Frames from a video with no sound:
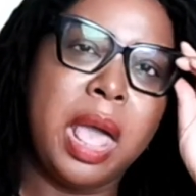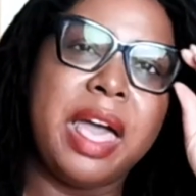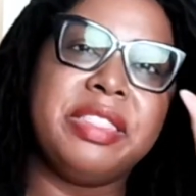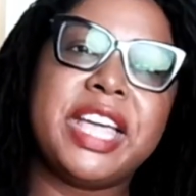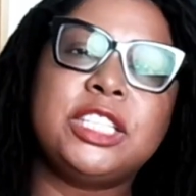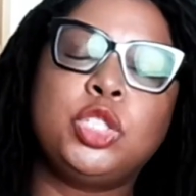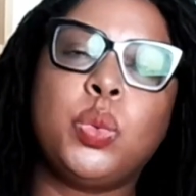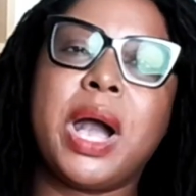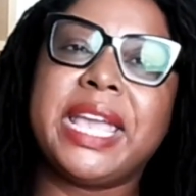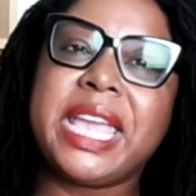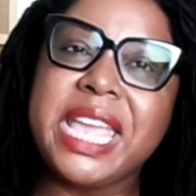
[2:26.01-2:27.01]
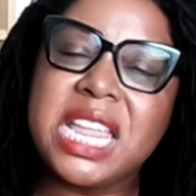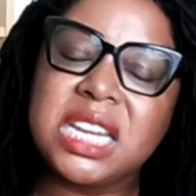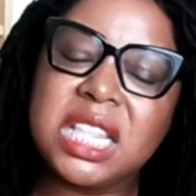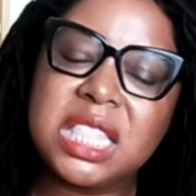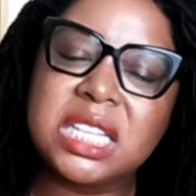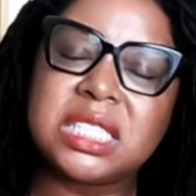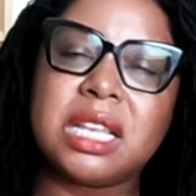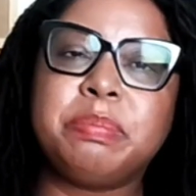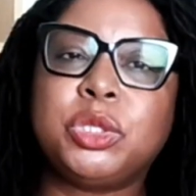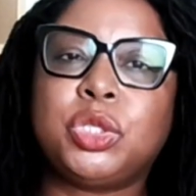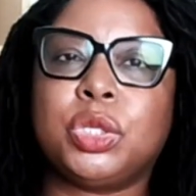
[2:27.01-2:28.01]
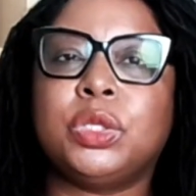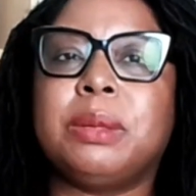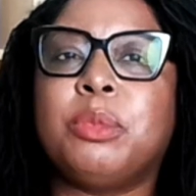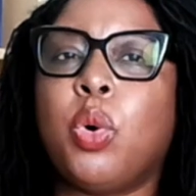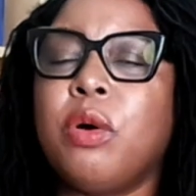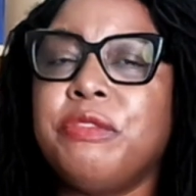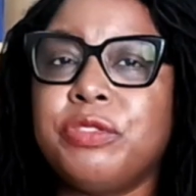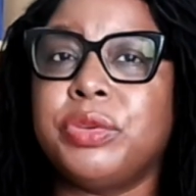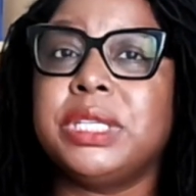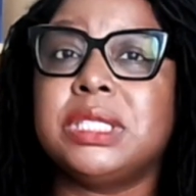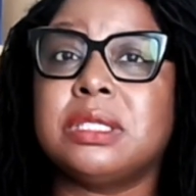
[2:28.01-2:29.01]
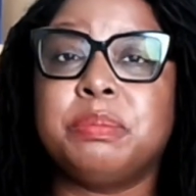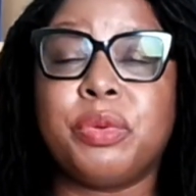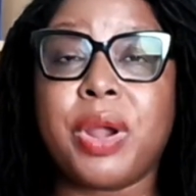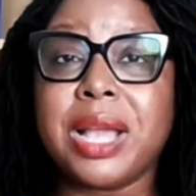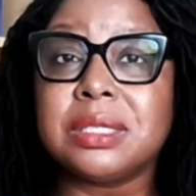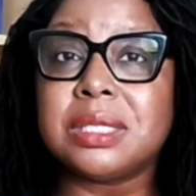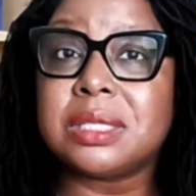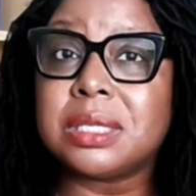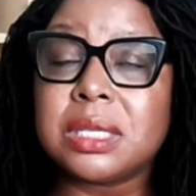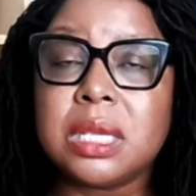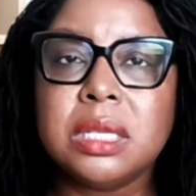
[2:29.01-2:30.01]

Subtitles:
And that's why in this episode, I'm offering some practices,